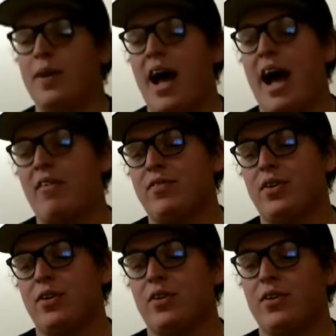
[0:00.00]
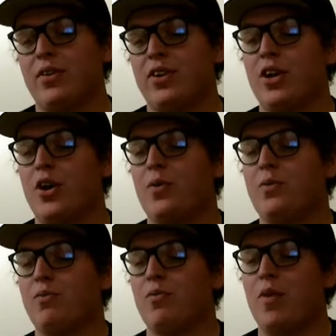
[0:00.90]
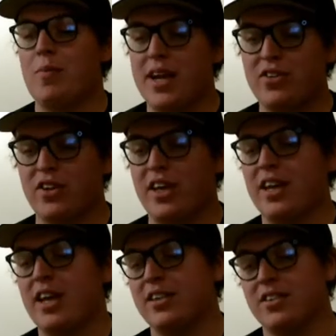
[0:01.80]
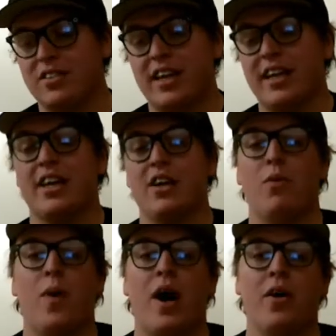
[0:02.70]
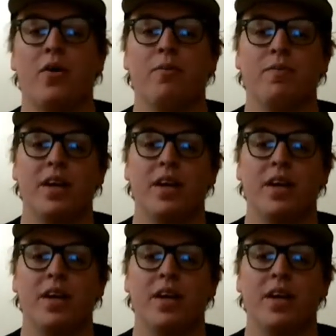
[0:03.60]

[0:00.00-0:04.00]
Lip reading: after, reminiscing in it and sitting in it a while,